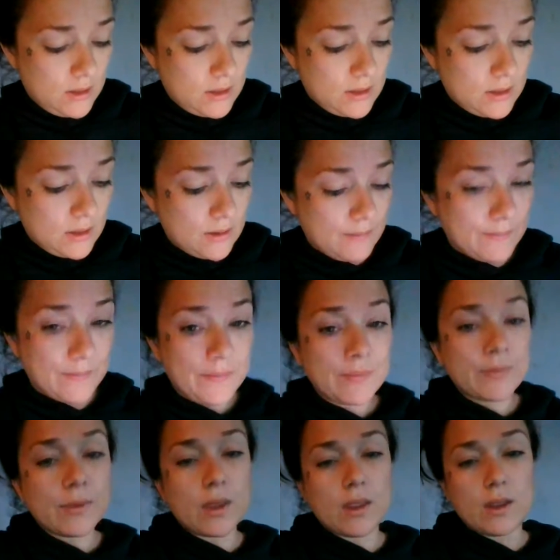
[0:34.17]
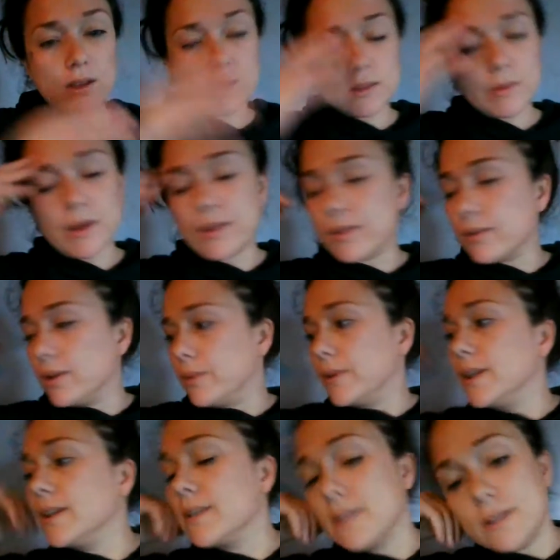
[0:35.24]
I think it's about 3
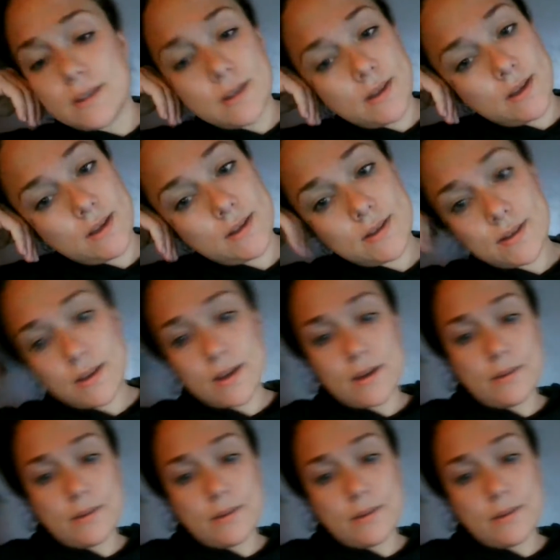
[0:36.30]
weeks into this